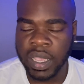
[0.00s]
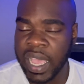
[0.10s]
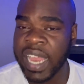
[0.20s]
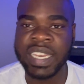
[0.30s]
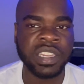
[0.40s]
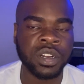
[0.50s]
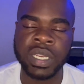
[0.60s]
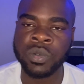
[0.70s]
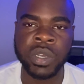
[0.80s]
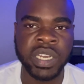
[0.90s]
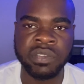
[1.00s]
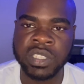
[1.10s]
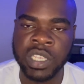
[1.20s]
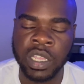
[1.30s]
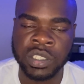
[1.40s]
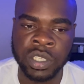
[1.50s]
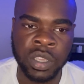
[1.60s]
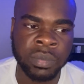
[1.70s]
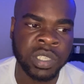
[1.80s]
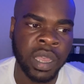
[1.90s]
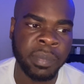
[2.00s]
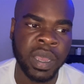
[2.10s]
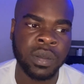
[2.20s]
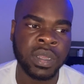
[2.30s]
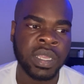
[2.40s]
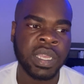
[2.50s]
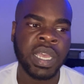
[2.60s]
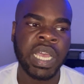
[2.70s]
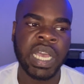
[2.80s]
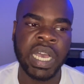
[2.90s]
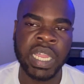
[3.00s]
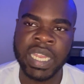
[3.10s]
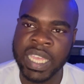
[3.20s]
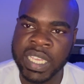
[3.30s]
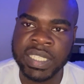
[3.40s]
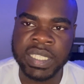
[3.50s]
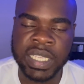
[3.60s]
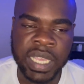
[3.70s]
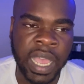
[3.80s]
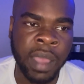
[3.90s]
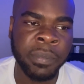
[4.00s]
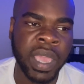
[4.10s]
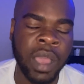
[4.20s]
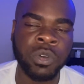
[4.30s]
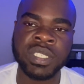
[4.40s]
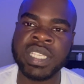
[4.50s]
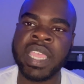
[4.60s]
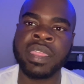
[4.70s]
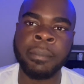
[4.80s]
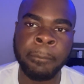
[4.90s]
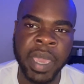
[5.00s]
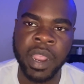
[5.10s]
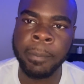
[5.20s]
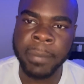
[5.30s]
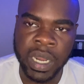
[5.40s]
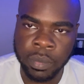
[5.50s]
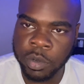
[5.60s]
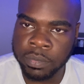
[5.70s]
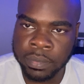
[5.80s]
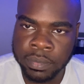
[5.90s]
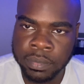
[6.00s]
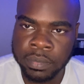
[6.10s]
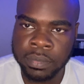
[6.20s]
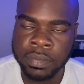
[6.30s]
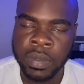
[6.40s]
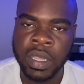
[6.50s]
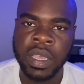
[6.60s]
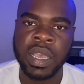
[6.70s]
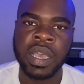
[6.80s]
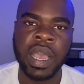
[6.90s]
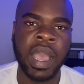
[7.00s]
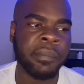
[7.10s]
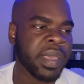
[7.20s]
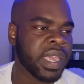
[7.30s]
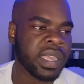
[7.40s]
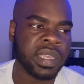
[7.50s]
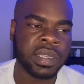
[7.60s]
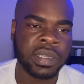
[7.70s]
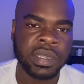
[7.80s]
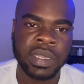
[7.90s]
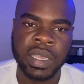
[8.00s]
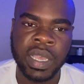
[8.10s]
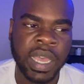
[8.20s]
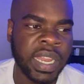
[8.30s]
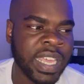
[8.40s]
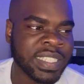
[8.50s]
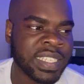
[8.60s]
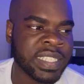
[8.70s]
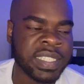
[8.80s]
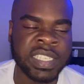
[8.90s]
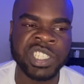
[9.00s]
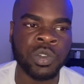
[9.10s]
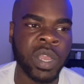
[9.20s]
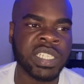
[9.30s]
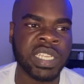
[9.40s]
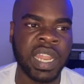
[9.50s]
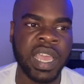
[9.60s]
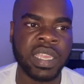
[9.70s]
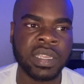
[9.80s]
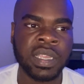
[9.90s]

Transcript: I literally wouldn't even talk to you. I'm talking about unless, I mean, I would say the bare minimum. I mean, unless it's a situation like